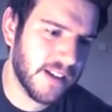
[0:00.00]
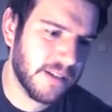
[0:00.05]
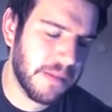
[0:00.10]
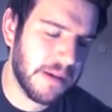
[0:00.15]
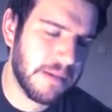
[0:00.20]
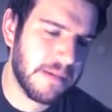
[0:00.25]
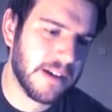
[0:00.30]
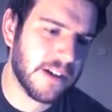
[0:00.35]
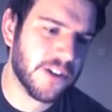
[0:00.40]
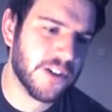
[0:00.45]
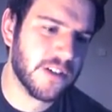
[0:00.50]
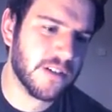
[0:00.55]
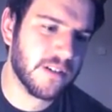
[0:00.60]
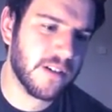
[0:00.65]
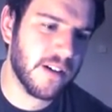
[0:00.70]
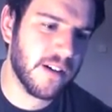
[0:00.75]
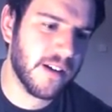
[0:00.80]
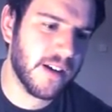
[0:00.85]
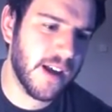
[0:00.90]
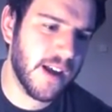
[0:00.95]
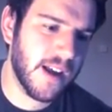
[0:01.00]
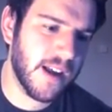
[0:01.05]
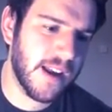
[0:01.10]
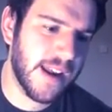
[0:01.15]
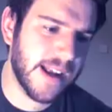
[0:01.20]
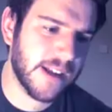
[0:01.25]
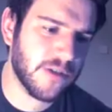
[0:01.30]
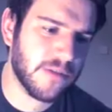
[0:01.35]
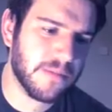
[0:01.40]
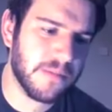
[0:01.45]
Maybe because you've got
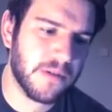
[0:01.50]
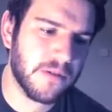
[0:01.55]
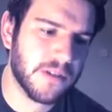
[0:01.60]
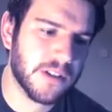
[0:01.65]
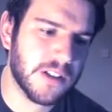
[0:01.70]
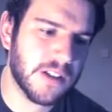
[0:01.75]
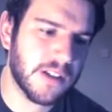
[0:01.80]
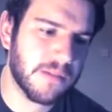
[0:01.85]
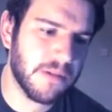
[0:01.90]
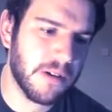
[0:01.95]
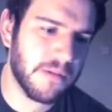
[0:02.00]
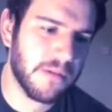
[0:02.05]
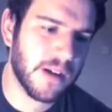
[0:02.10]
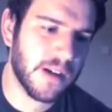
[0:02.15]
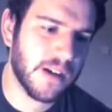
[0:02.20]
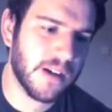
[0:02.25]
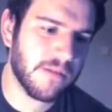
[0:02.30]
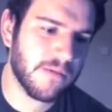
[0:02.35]
Electro Boost and you're probably going